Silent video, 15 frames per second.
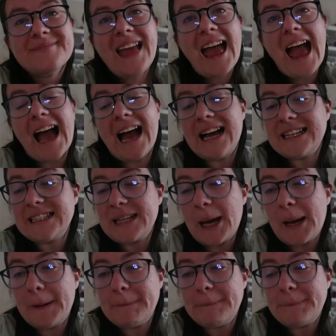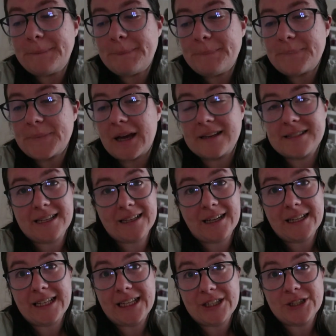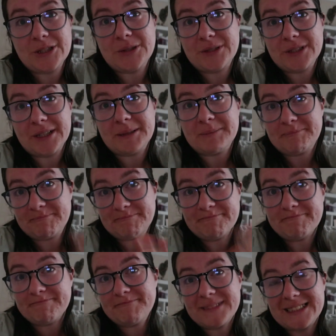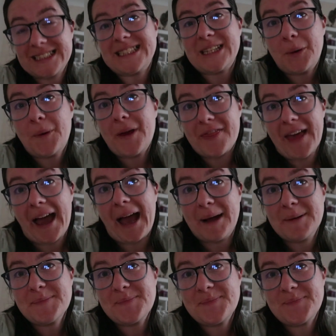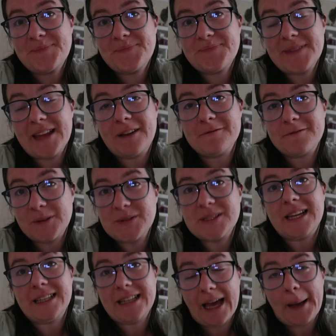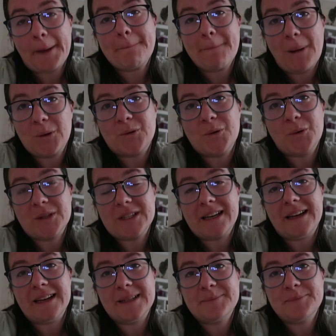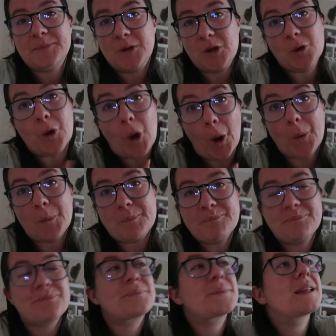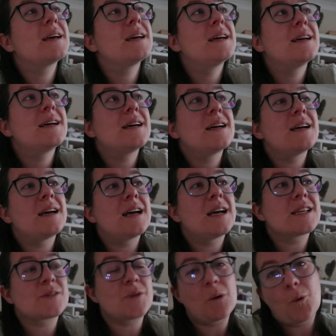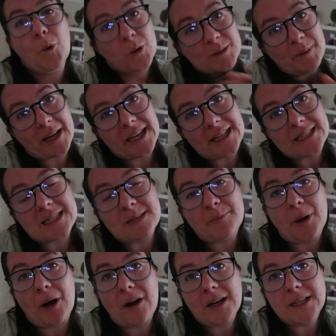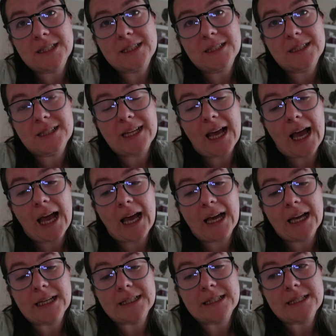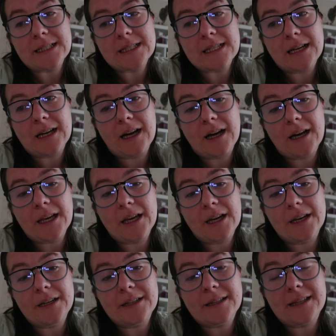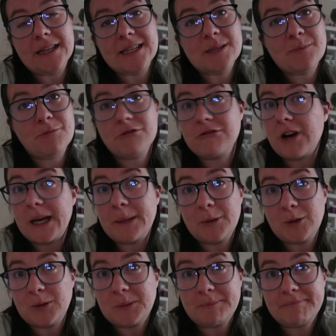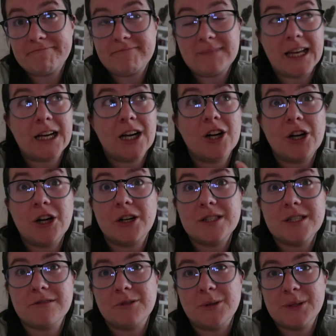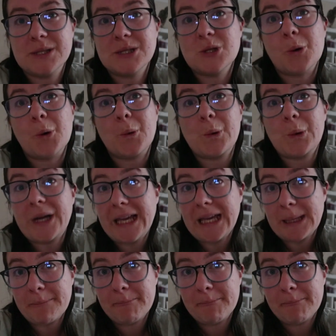And I said, I need you to deal with that. And Phil said, yeah, I'll talk to her. You go. So I walked back into the barn, and I heard this primal, like guttural scream,